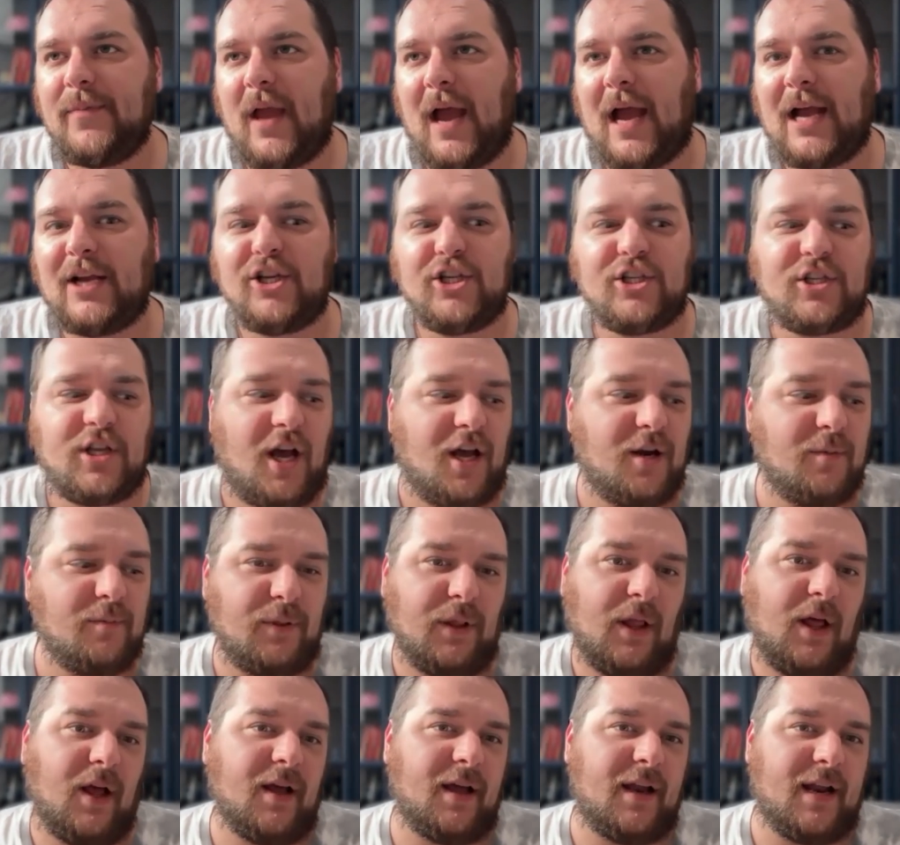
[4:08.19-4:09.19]
I just
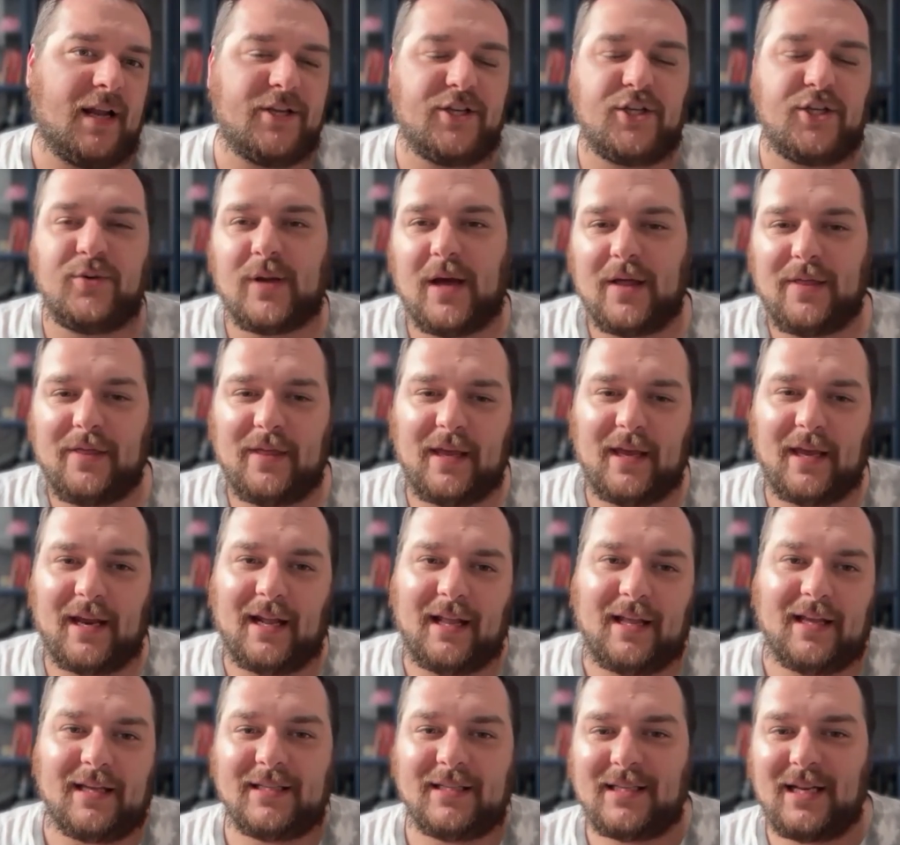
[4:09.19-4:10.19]
unplug and I do nothing and I
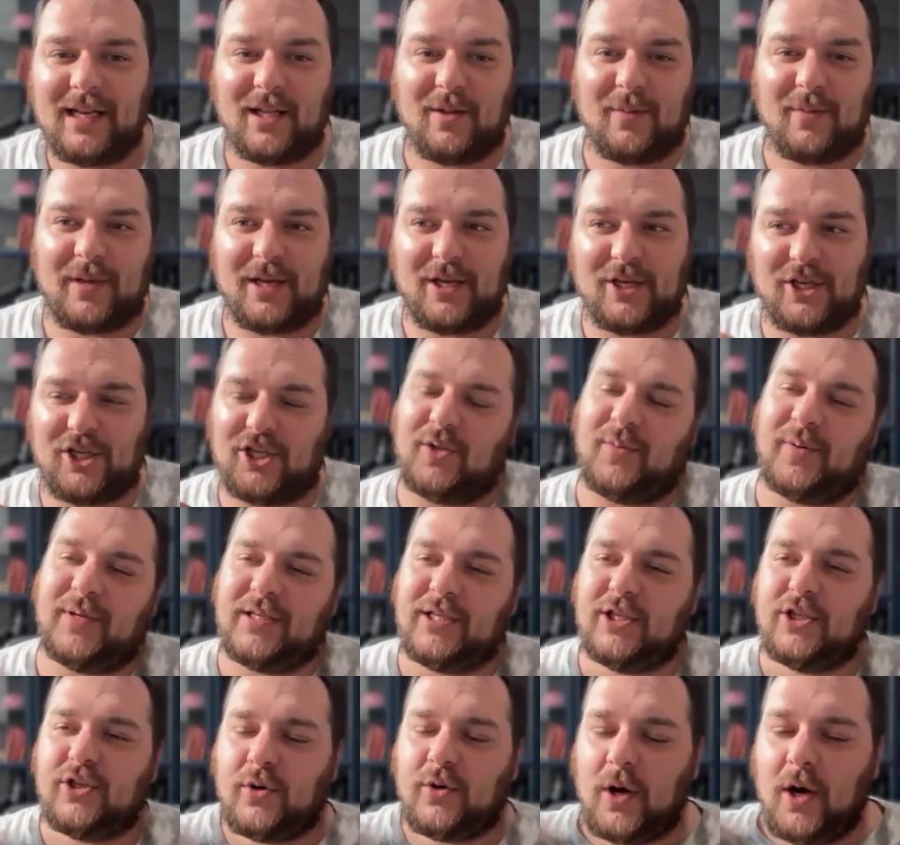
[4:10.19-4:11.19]
like sit on the beach and the
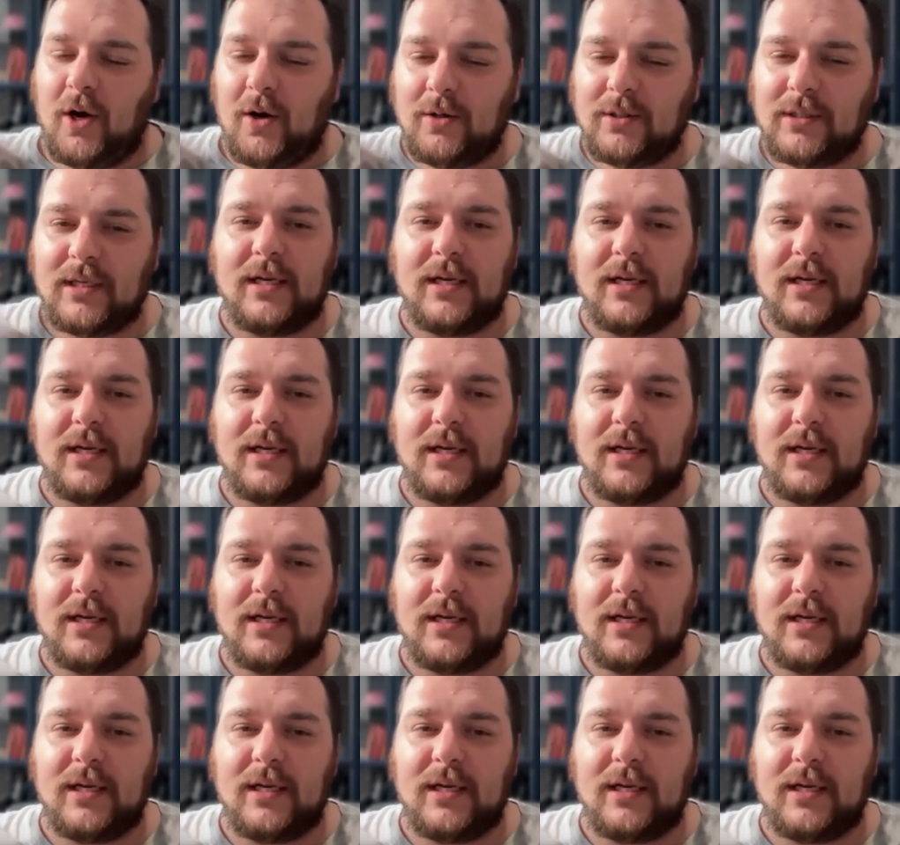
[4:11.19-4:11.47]
business grows.